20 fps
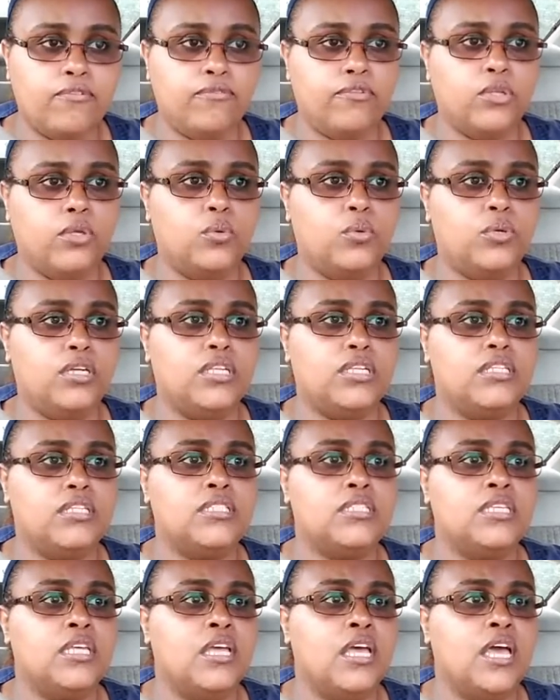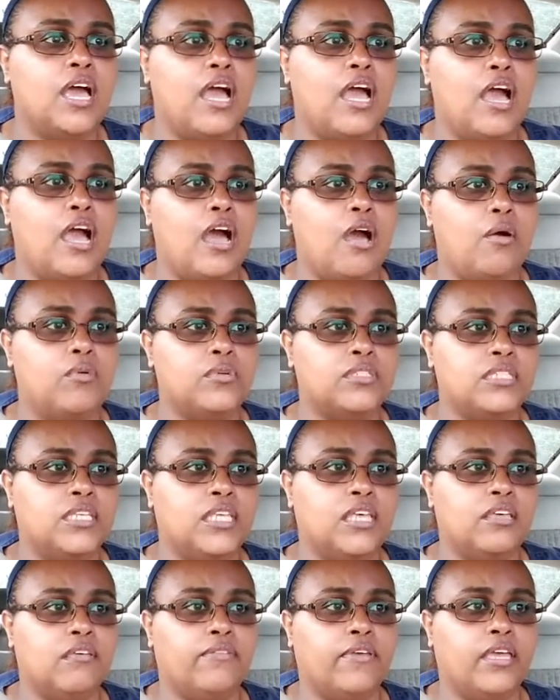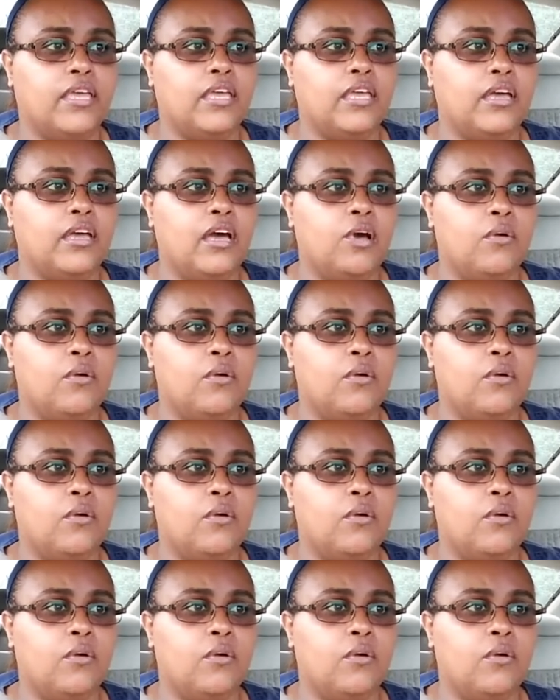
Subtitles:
fluids. I was given